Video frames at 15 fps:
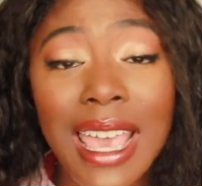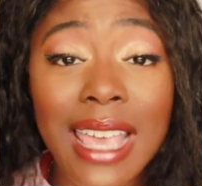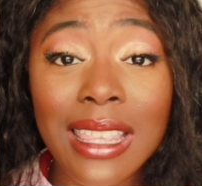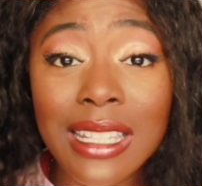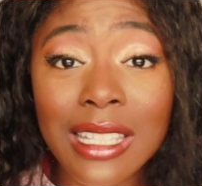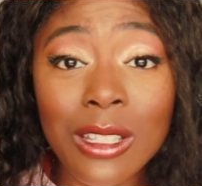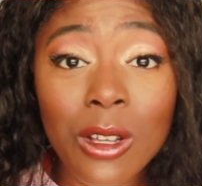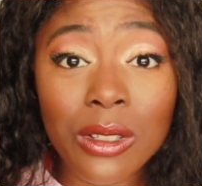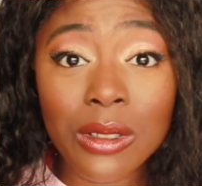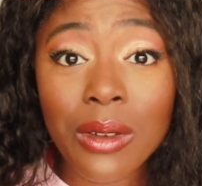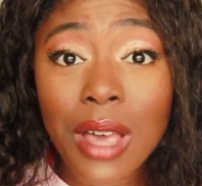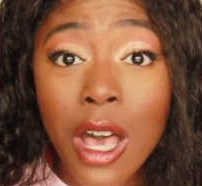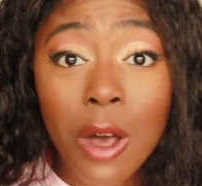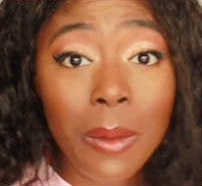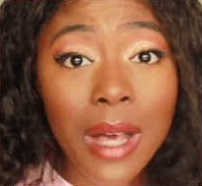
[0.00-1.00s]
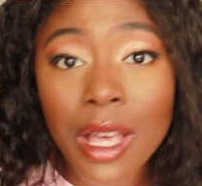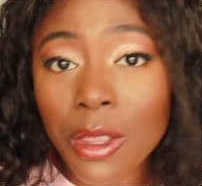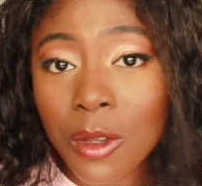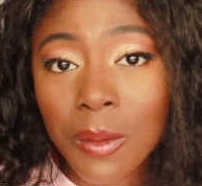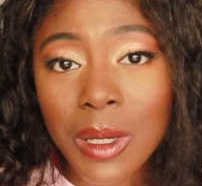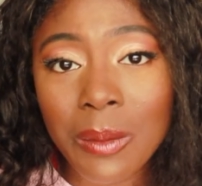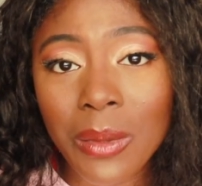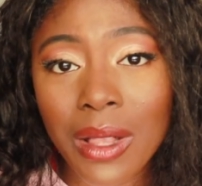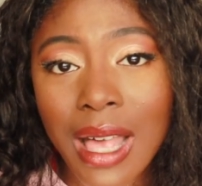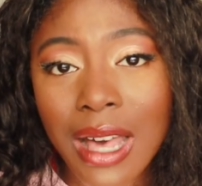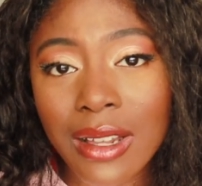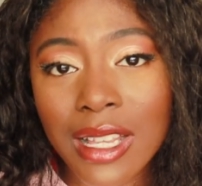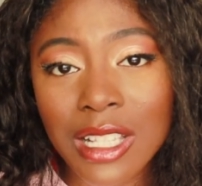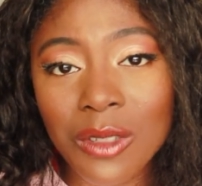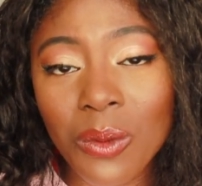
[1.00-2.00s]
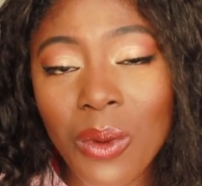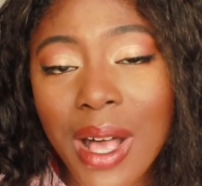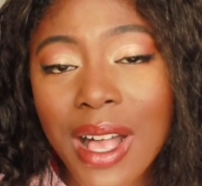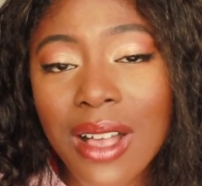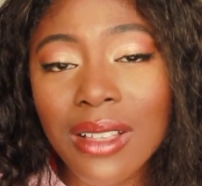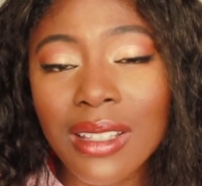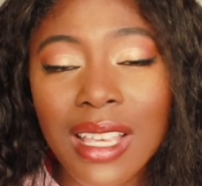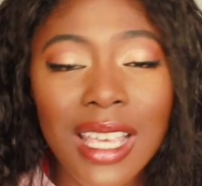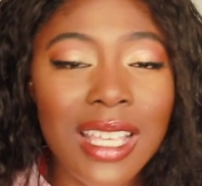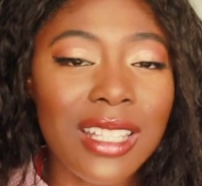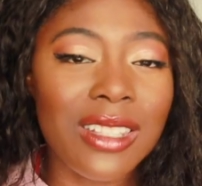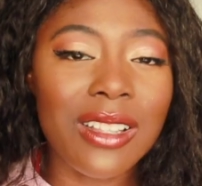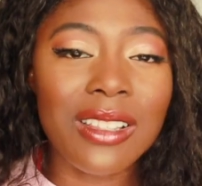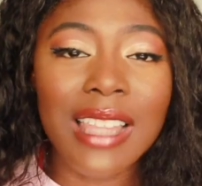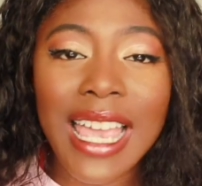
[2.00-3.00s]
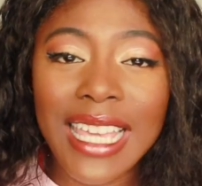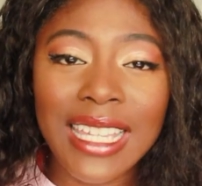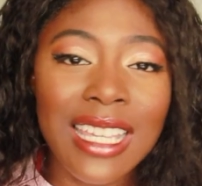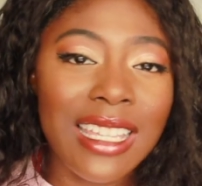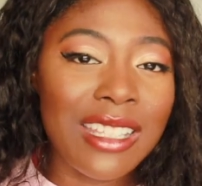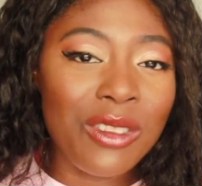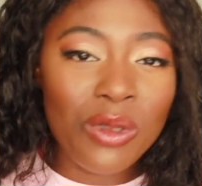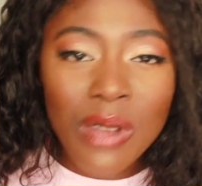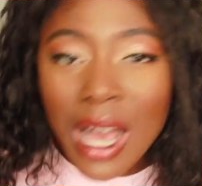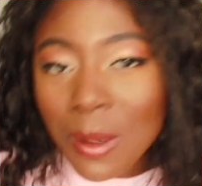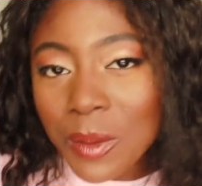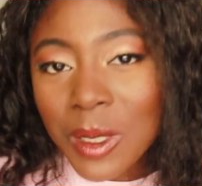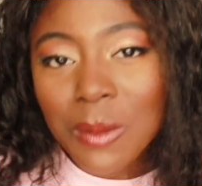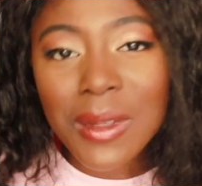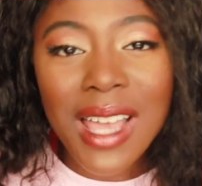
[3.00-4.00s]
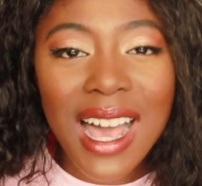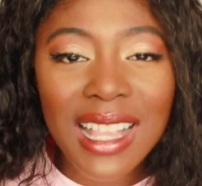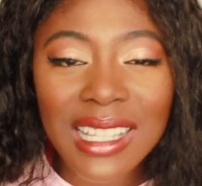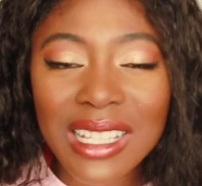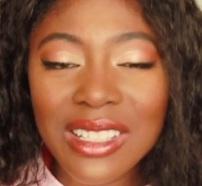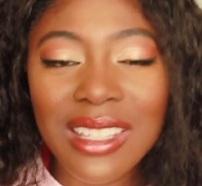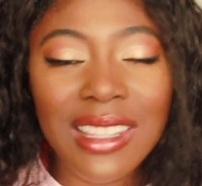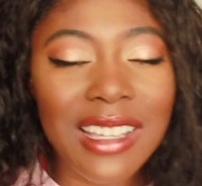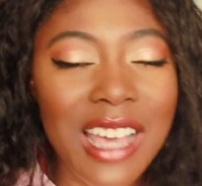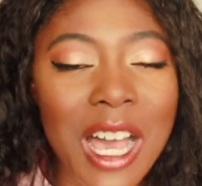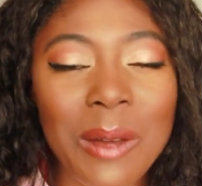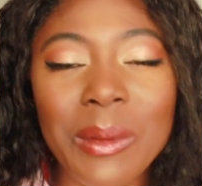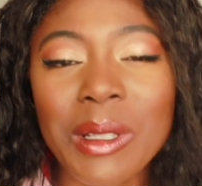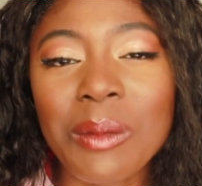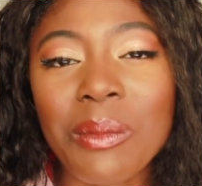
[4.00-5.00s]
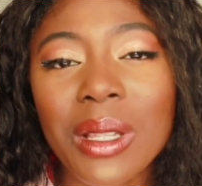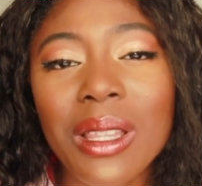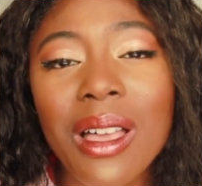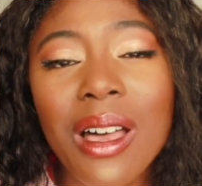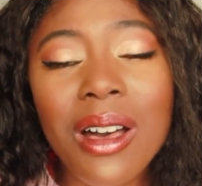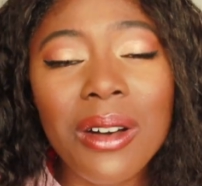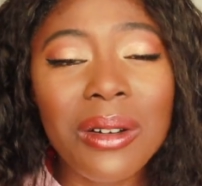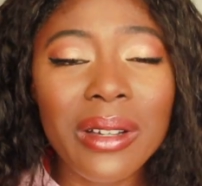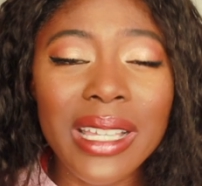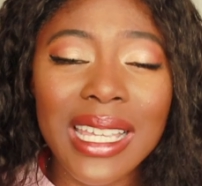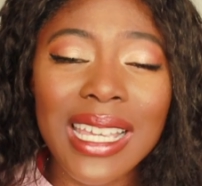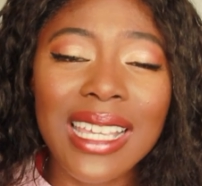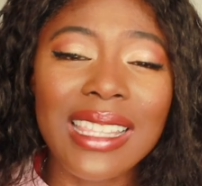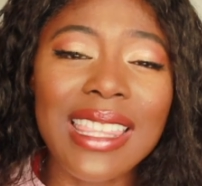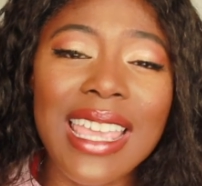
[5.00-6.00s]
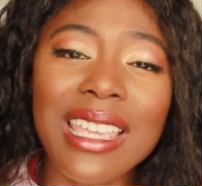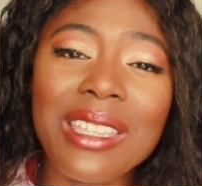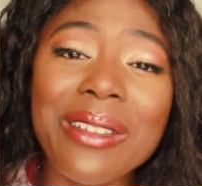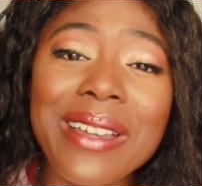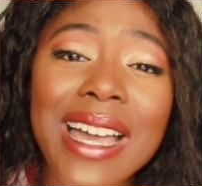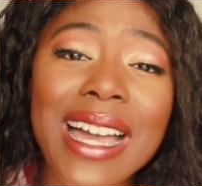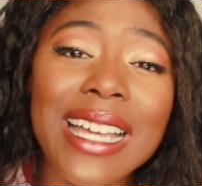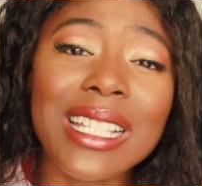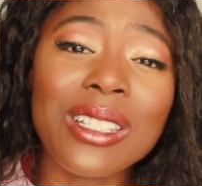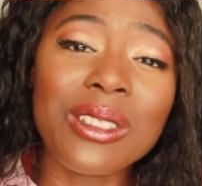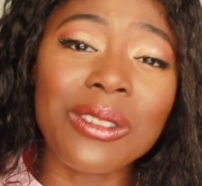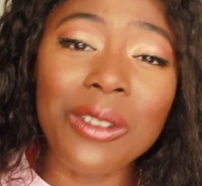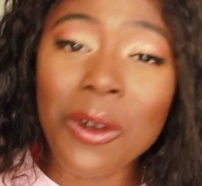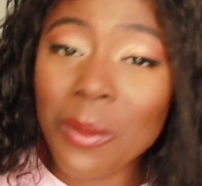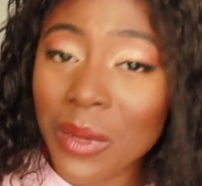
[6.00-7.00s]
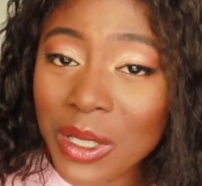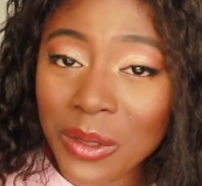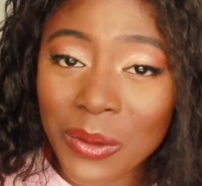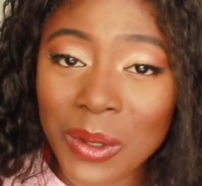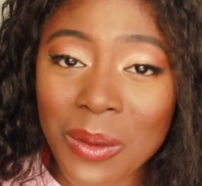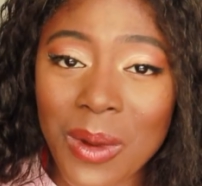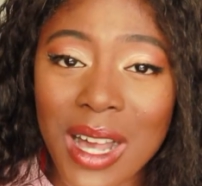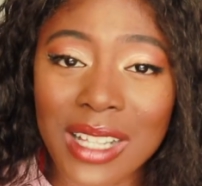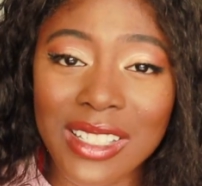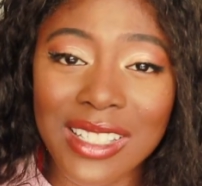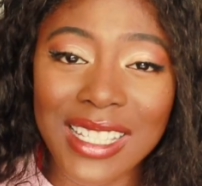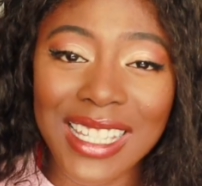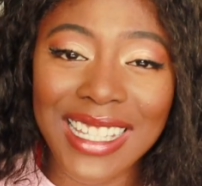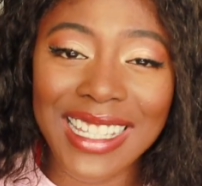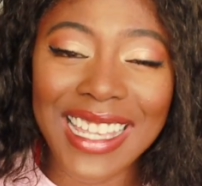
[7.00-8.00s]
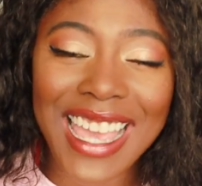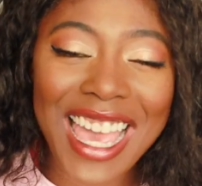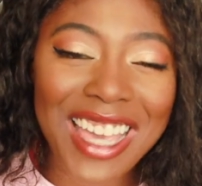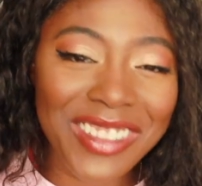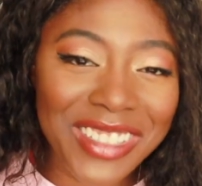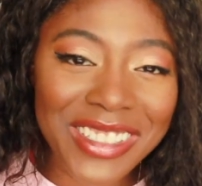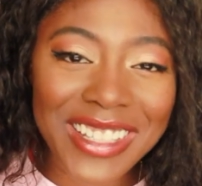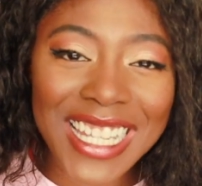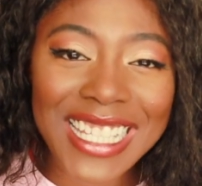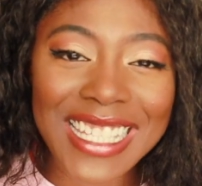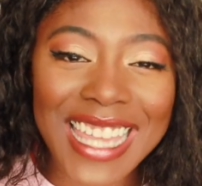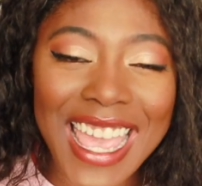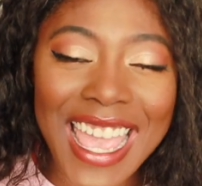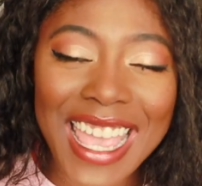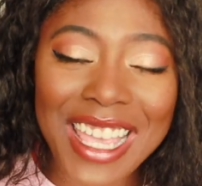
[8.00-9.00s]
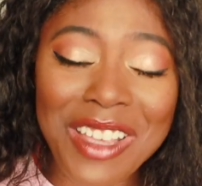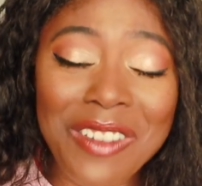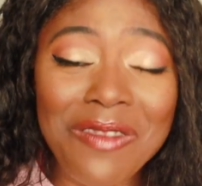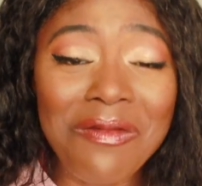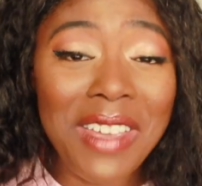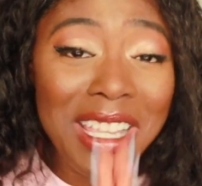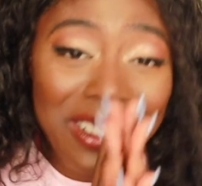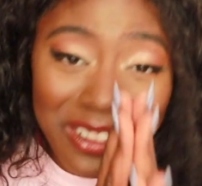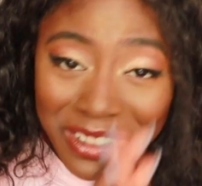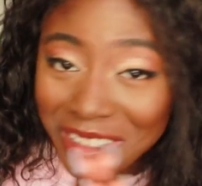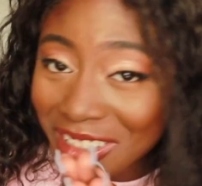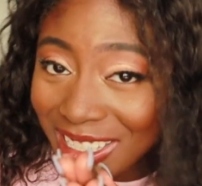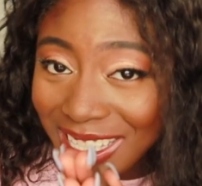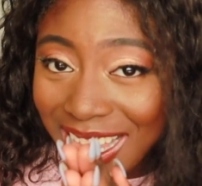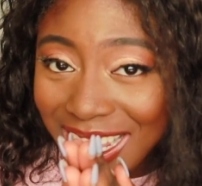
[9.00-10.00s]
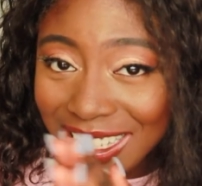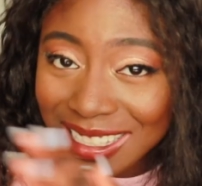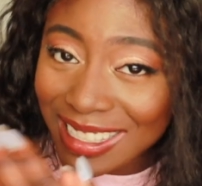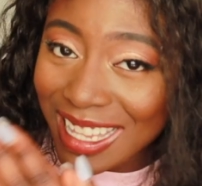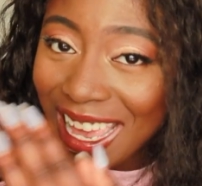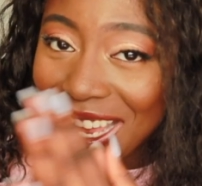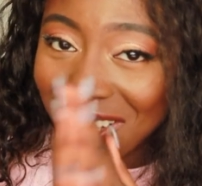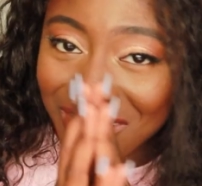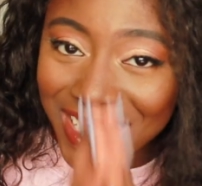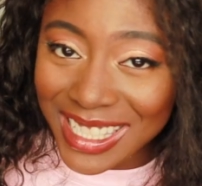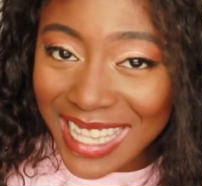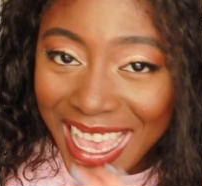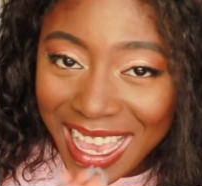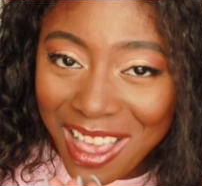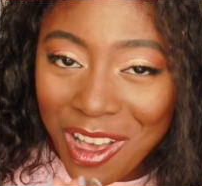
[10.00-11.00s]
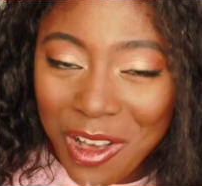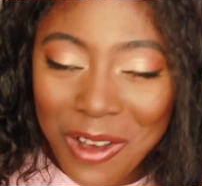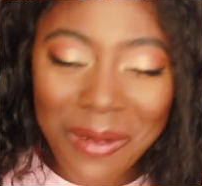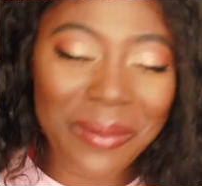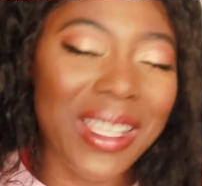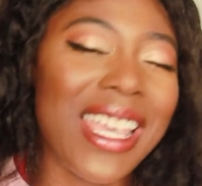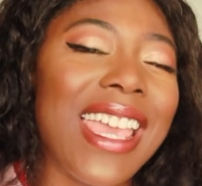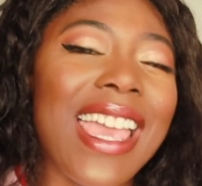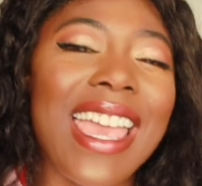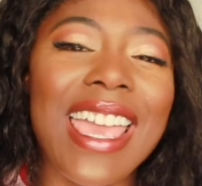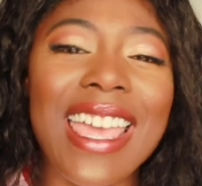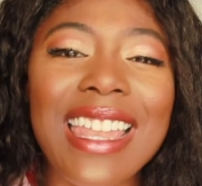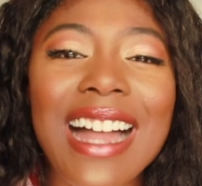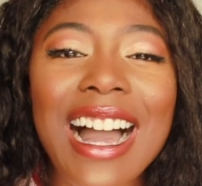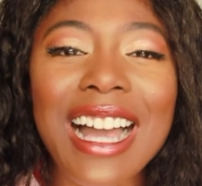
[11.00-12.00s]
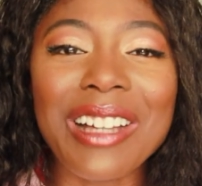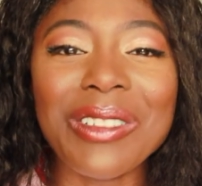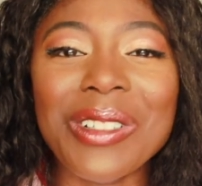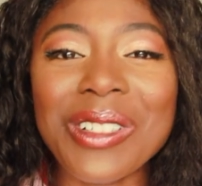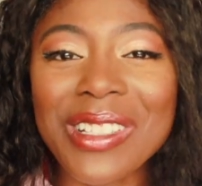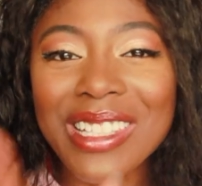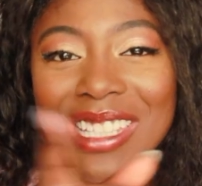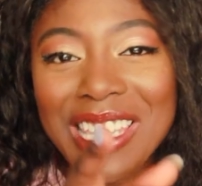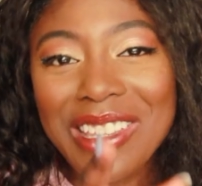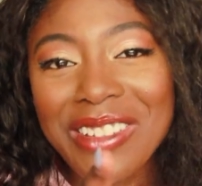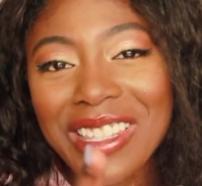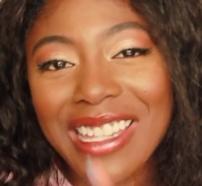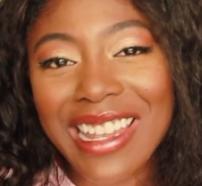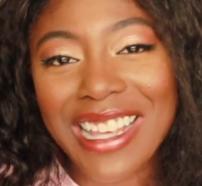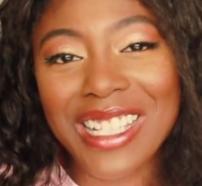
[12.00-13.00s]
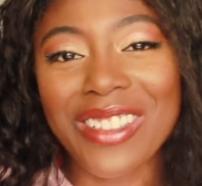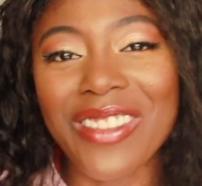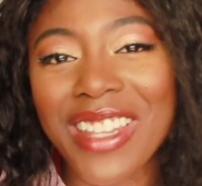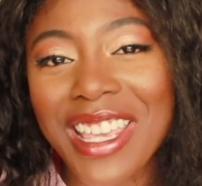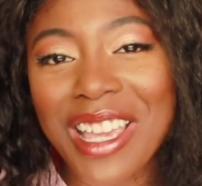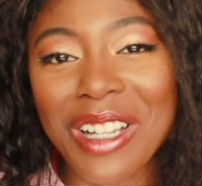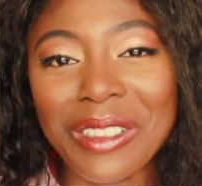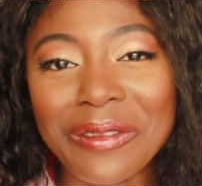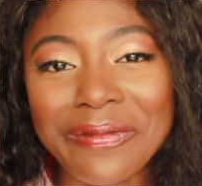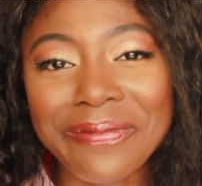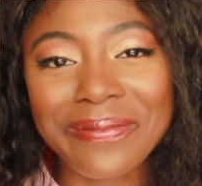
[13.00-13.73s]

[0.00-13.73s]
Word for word: And this can also help other people out as well. So like drop some knowledge in the comments below Thank you guys so much for watching. Have a great day. Make sure you're staying safe, stay home, and I will see you in the next video.